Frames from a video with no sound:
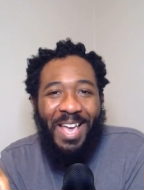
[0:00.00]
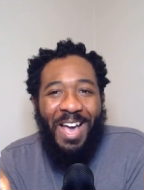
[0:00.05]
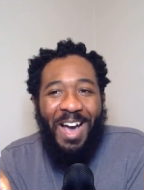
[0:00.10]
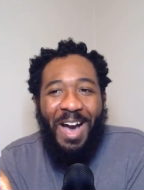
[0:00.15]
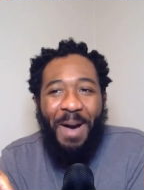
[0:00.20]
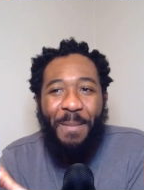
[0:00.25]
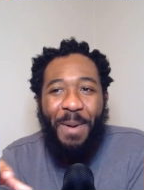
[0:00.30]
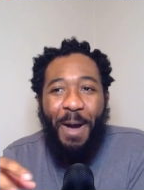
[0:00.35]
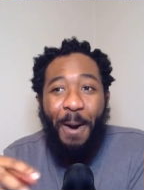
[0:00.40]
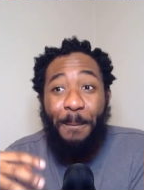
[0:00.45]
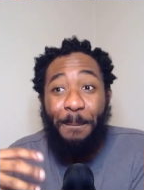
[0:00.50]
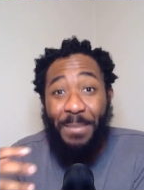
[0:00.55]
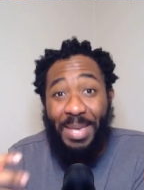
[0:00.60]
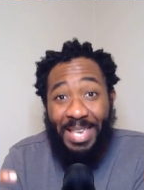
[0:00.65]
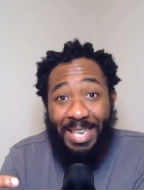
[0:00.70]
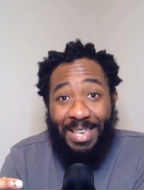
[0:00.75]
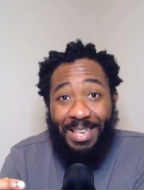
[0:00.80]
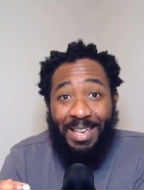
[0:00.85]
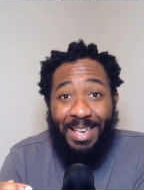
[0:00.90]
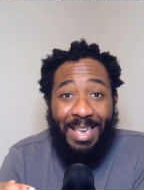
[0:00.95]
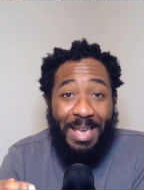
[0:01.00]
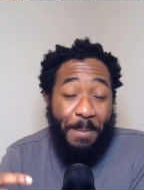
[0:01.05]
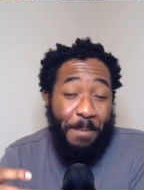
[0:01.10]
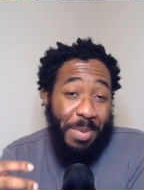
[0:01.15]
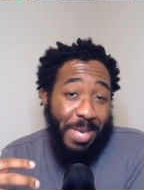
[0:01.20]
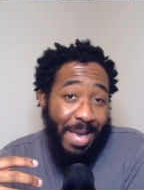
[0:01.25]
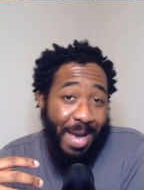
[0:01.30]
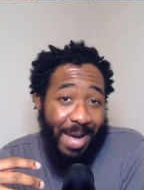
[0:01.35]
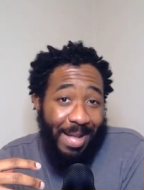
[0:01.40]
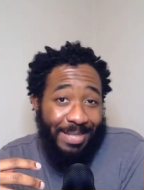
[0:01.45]
about me and
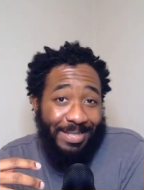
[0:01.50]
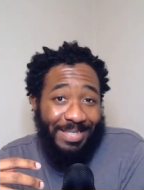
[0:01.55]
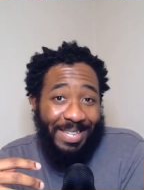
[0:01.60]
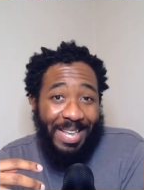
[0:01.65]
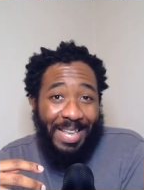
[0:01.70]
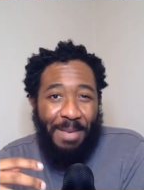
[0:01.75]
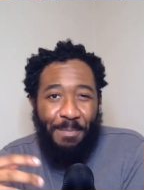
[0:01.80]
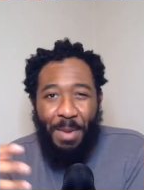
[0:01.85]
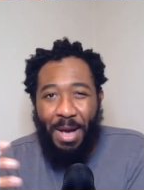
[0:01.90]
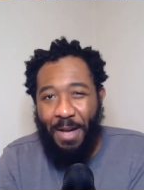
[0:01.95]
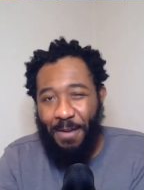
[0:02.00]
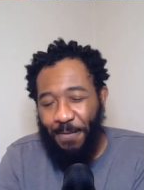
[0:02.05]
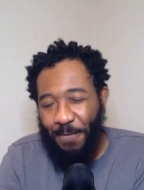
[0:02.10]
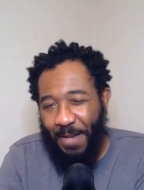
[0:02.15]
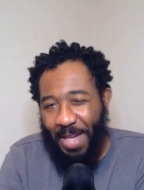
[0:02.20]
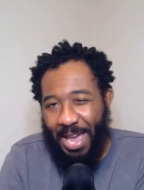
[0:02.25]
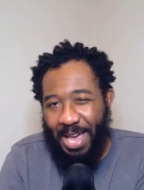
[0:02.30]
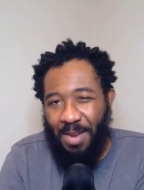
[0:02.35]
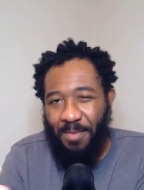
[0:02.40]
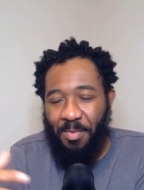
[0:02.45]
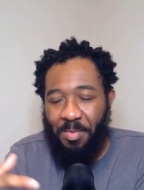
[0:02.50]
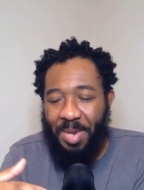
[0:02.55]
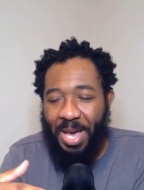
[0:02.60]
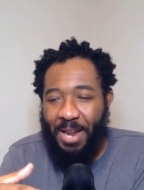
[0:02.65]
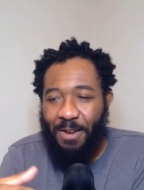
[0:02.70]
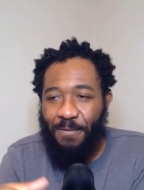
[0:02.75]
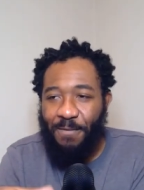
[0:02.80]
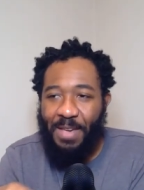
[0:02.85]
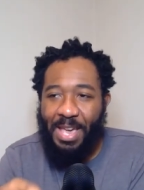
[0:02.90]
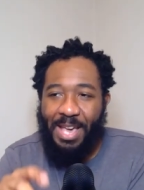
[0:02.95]
Beyonce. Am I a fan? Am I
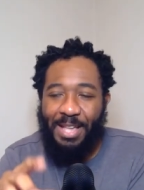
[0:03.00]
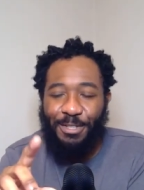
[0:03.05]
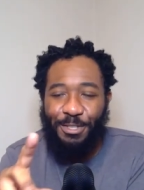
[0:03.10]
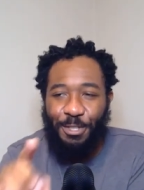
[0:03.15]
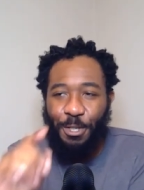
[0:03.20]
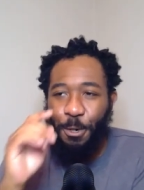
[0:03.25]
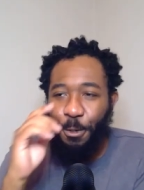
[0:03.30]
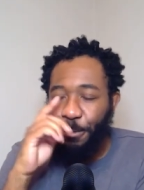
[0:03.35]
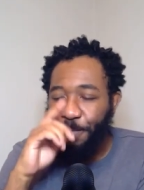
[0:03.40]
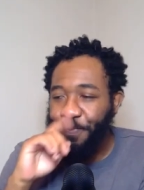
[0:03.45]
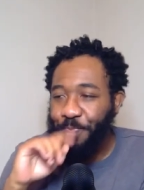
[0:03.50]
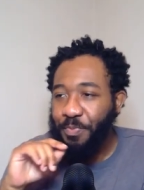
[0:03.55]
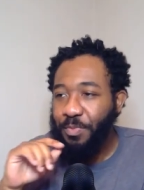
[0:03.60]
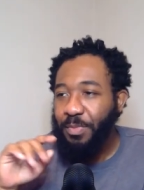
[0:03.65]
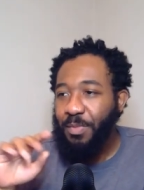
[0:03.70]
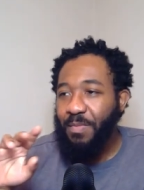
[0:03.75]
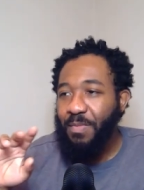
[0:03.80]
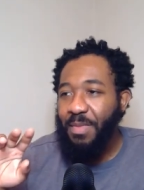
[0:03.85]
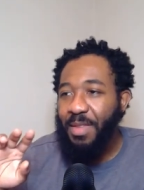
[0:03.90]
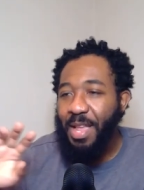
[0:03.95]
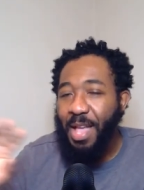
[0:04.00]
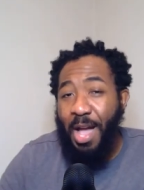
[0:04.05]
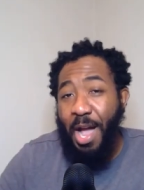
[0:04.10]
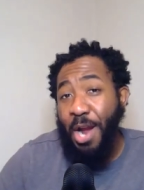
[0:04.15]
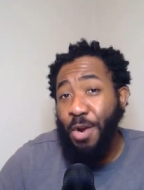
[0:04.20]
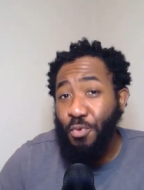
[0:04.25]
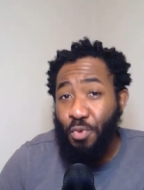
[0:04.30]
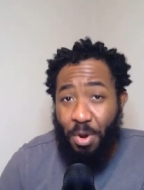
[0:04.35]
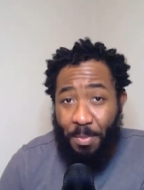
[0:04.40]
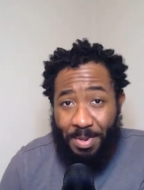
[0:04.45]
not a fan? So
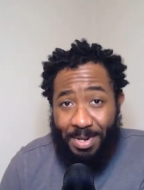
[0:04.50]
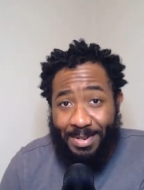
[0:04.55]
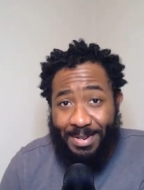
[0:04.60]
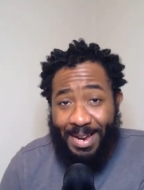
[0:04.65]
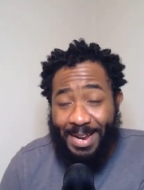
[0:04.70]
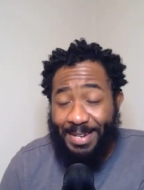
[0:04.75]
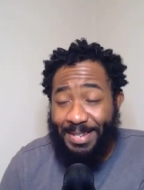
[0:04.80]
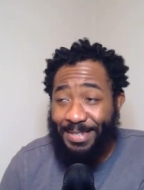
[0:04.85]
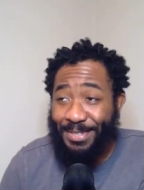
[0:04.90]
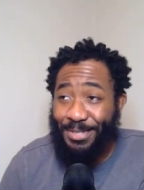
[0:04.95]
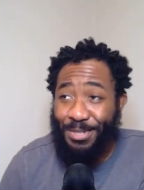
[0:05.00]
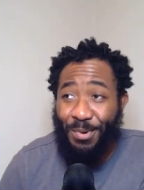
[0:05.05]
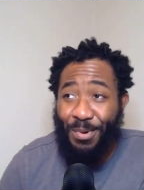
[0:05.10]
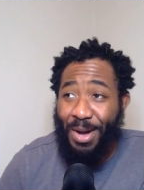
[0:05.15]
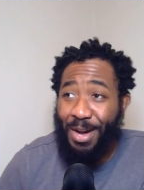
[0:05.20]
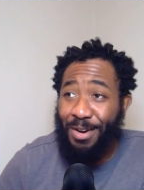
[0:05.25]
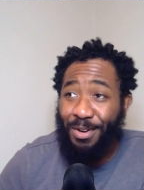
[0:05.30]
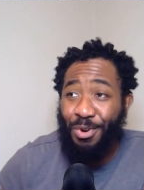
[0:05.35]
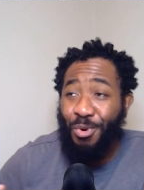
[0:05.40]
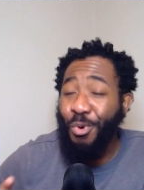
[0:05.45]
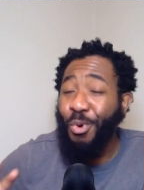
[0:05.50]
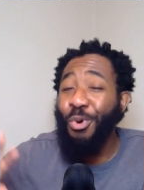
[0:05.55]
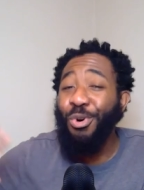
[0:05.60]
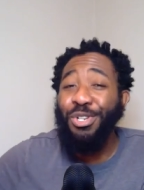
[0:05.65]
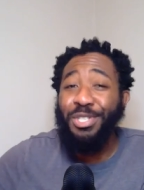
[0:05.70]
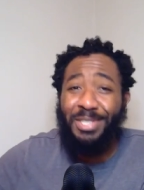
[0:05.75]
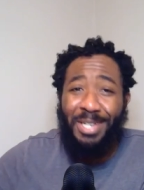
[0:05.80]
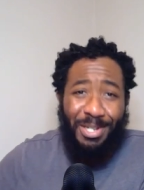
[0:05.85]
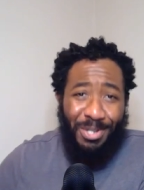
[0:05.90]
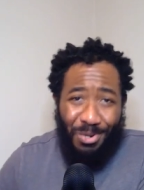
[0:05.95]
I grew up in the 90s, so of
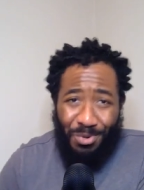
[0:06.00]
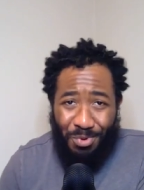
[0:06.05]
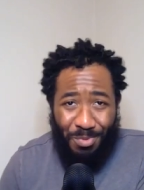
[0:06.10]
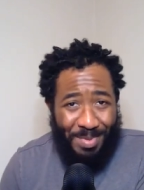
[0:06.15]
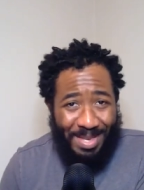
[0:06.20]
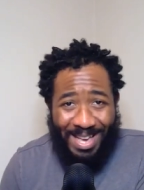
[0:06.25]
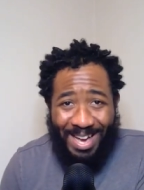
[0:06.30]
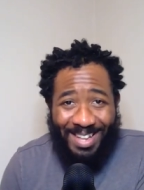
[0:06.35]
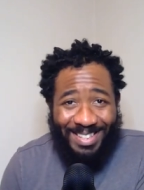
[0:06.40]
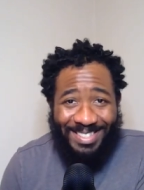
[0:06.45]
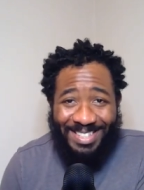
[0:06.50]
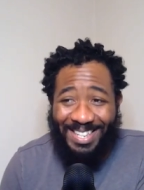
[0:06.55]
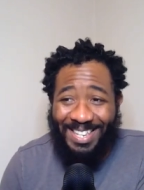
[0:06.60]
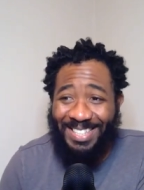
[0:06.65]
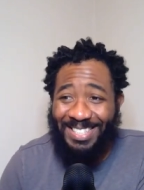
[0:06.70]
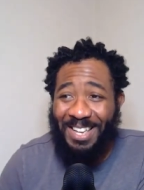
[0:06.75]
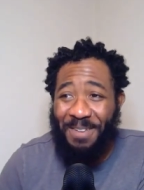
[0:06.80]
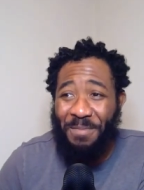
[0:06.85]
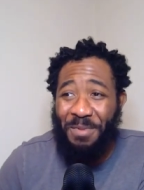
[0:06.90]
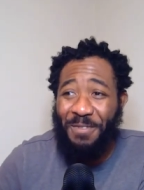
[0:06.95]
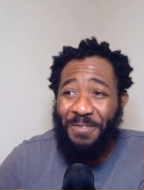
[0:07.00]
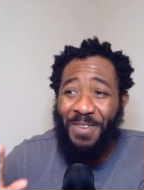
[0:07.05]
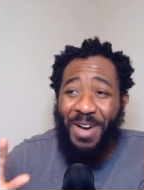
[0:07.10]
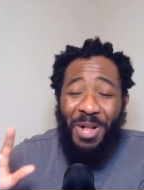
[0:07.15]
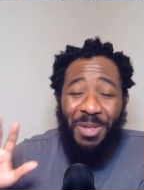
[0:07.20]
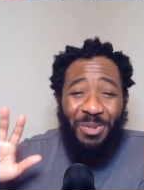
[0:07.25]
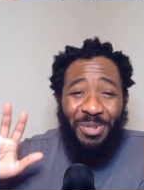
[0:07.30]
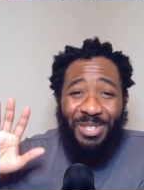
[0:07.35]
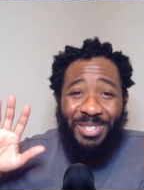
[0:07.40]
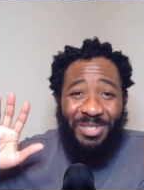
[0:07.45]
course I know who Beyonce is. I've been
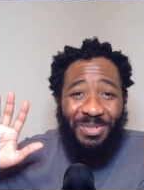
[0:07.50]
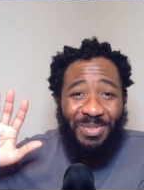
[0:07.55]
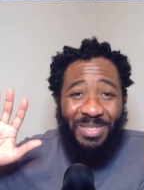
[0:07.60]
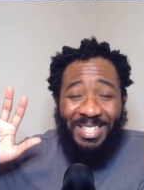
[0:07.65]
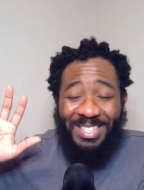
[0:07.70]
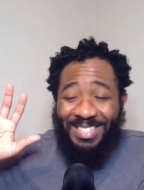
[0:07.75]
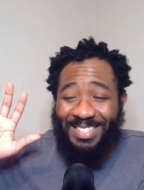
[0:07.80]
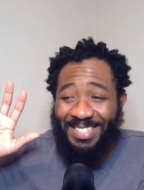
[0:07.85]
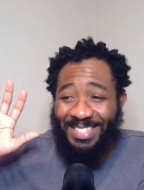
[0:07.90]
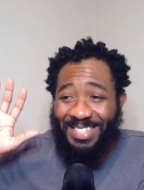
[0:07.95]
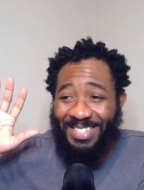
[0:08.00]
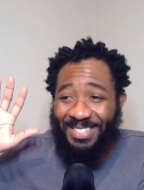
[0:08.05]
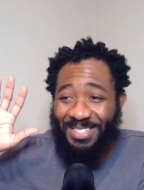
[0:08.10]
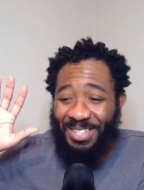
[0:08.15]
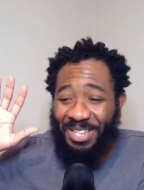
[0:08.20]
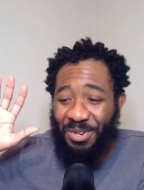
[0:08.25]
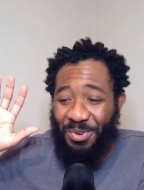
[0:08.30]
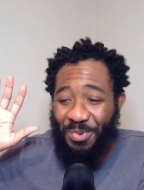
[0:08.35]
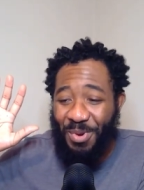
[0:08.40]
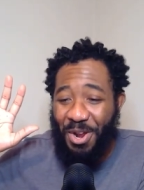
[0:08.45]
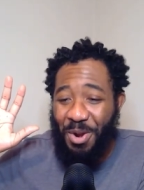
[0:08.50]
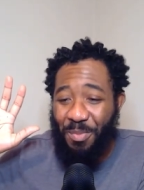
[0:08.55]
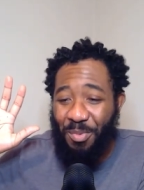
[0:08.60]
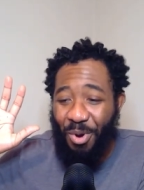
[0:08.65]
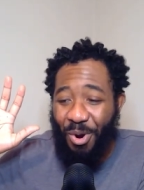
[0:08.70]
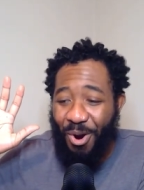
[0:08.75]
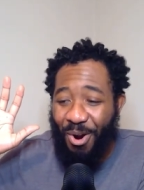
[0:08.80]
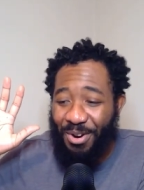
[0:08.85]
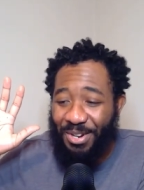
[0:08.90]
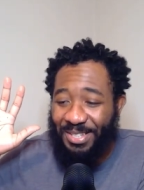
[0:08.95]
following this this this incredible
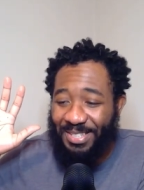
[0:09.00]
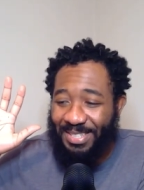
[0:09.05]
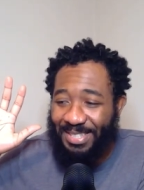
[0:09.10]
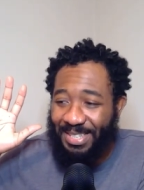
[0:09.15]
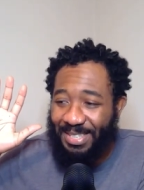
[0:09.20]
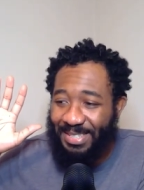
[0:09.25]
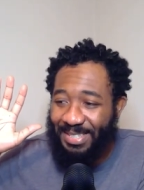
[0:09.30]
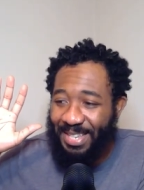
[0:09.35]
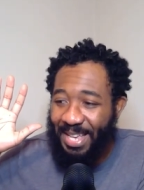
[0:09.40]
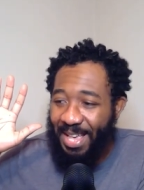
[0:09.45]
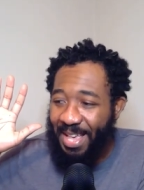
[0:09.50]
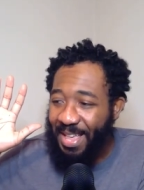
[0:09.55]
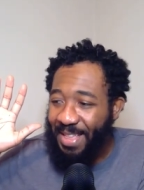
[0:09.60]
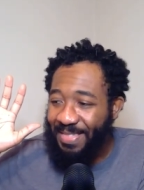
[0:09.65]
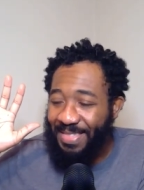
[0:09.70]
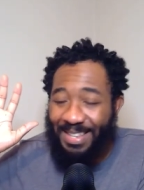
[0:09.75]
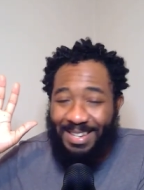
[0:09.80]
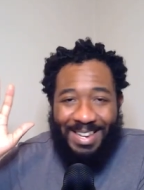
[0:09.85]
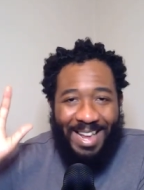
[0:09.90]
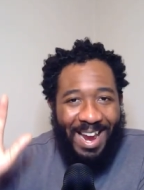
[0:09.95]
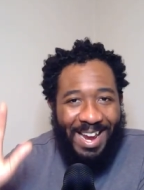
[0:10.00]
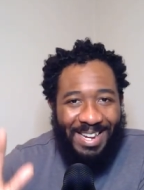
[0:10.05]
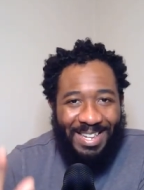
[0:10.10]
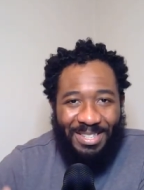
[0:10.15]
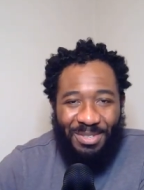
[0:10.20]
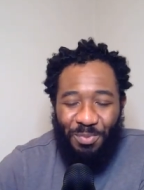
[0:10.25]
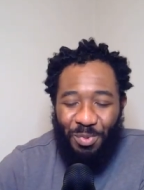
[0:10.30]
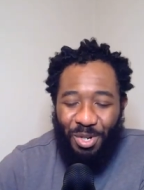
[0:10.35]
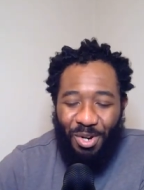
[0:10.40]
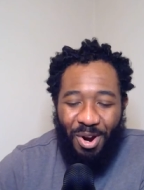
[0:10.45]
artist since the
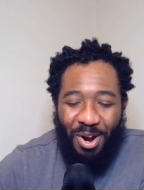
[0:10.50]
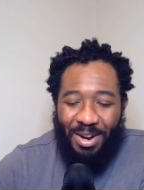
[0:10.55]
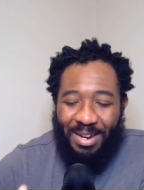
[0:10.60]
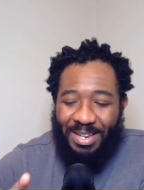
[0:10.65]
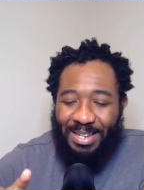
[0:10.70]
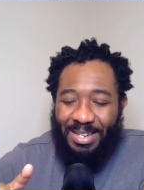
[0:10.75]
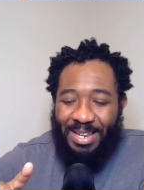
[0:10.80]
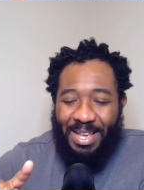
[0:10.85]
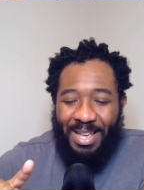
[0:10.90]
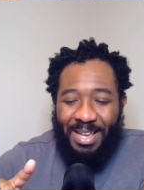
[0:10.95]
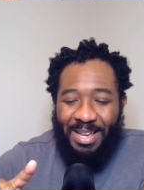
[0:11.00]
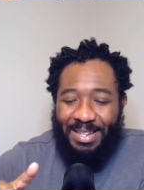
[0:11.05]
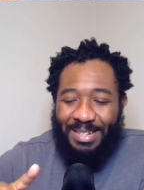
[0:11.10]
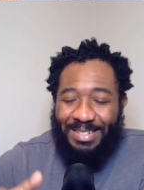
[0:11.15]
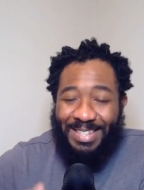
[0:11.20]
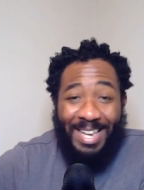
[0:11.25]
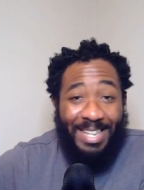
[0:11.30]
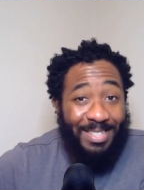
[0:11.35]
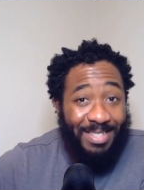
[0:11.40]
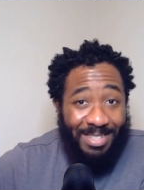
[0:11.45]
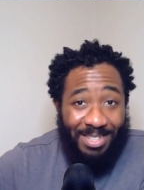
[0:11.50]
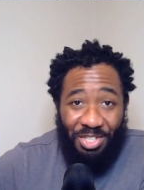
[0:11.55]
90s regarding Destiny's